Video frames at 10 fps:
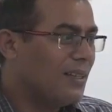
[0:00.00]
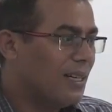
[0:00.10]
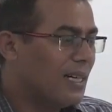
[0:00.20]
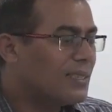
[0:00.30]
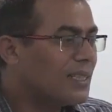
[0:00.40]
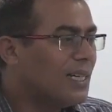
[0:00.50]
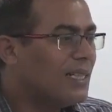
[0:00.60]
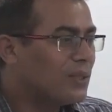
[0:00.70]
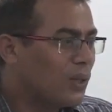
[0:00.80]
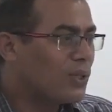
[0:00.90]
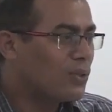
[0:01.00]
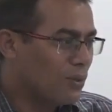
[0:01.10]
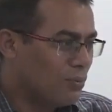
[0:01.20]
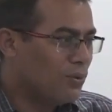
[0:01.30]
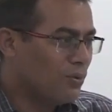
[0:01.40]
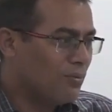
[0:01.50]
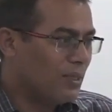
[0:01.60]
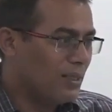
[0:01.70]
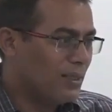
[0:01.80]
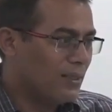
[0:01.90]
Landslide is also a
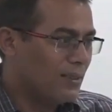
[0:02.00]
movement.